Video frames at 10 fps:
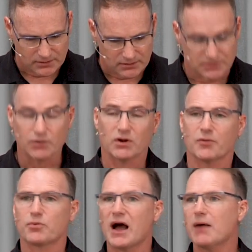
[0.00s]
You see, one of the
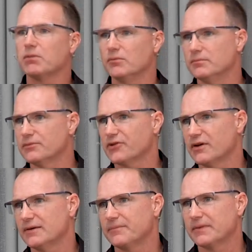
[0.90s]
problems
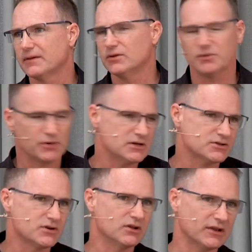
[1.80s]
when you preach
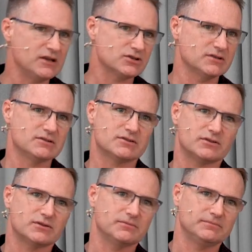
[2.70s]
through Galatians
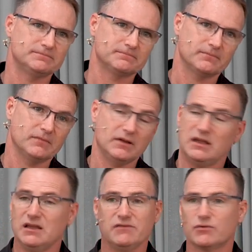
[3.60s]
or
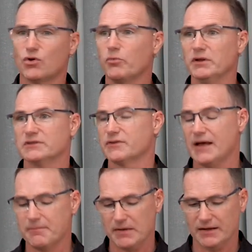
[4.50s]
even Romans for
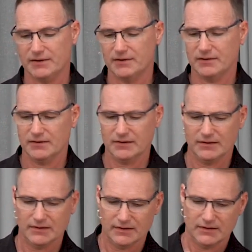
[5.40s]
that matter,
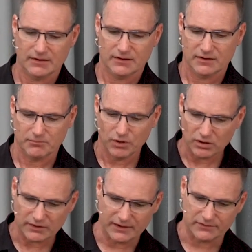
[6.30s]
a
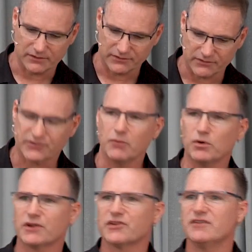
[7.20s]
book like this, someone
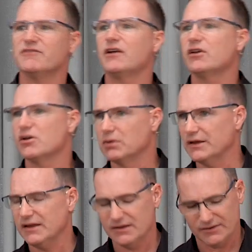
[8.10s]
is
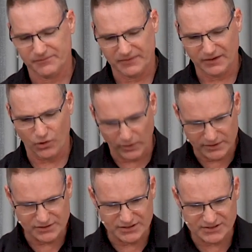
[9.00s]
invariably going
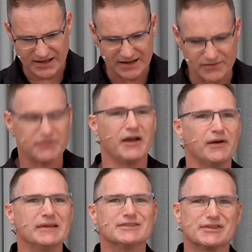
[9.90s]
to say the
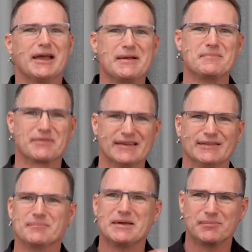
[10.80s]
very same thing
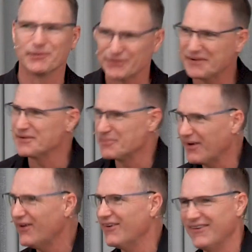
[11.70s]
that people said to
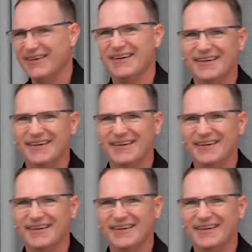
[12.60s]
Paul.